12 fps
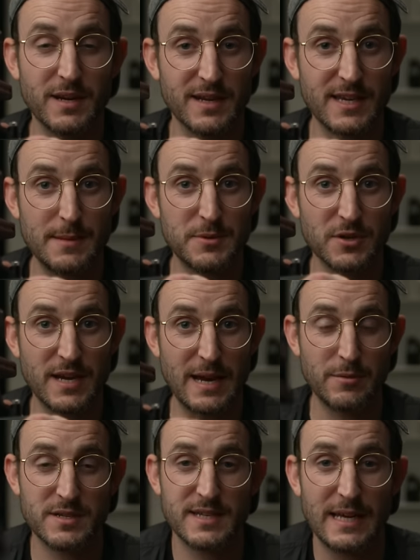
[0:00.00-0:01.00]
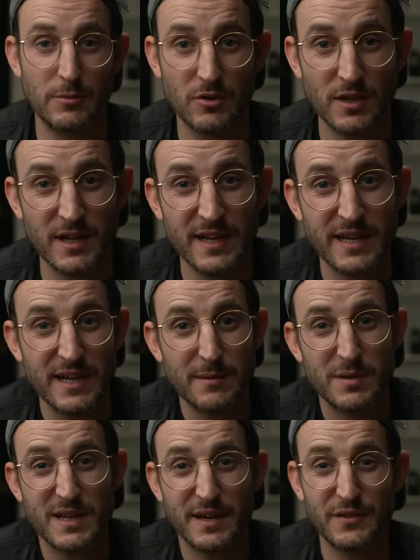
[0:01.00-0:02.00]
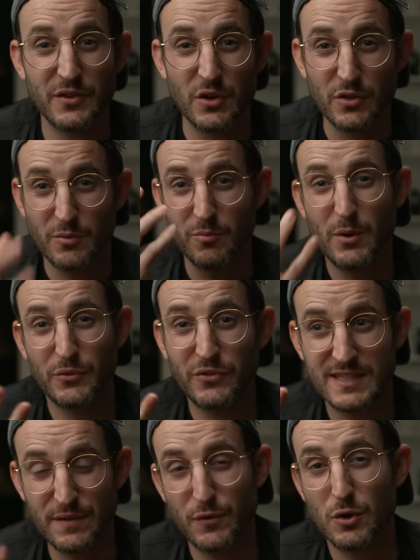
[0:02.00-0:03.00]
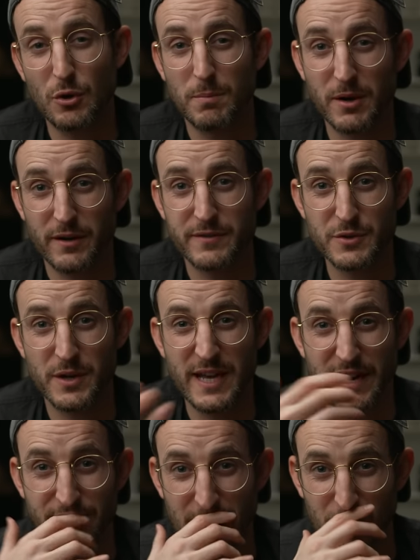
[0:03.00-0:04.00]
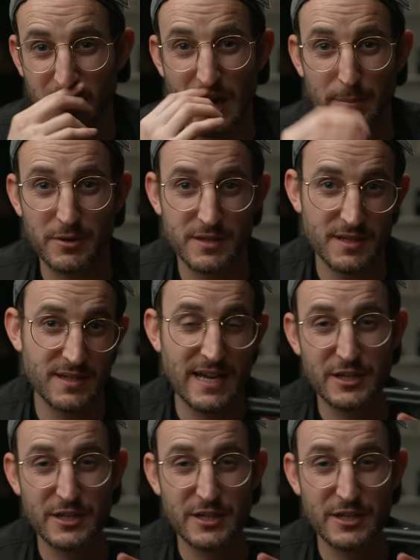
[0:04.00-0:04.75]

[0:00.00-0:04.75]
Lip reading: and it keeps your camera stable. Because the most difficult part of shooting out of helicopters isn't